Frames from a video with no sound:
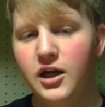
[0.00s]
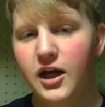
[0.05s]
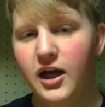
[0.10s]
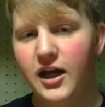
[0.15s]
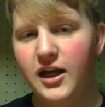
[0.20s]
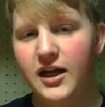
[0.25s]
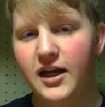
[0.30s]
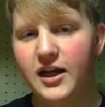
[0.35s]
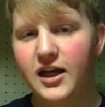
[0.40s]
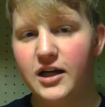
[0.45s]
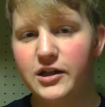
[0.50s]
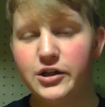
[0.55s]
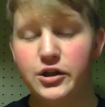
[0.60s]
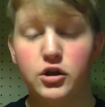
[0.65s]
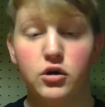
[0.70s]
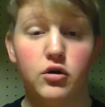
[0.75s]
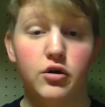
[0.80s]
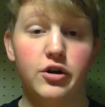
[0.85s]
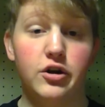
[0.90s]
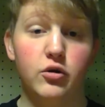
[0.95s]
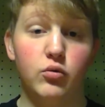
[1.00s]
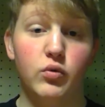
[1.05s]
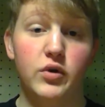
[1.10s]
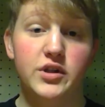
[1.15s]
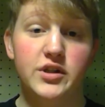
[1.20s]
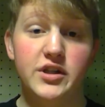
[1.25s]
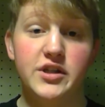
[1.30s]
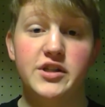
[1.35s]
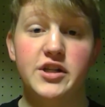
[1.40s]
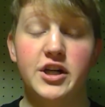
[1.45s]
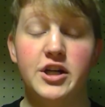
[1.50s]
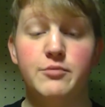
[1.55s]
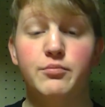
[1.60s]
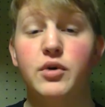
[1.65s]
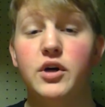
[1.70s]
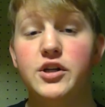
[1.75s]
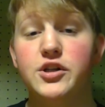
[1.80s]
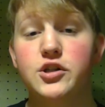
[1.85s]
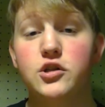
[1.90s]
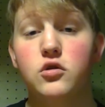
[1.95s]
and I got to go on the Windy City
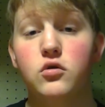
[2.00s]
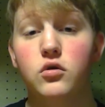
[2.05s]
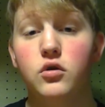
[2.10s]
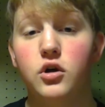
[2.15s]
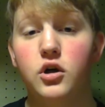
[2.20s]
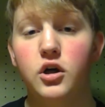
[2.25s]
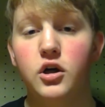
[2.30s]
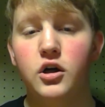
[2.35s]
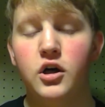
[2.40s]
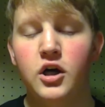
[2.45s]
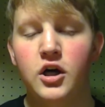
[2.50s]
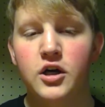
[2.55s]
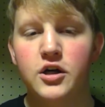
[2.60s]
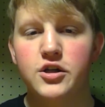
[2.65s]
bus tour.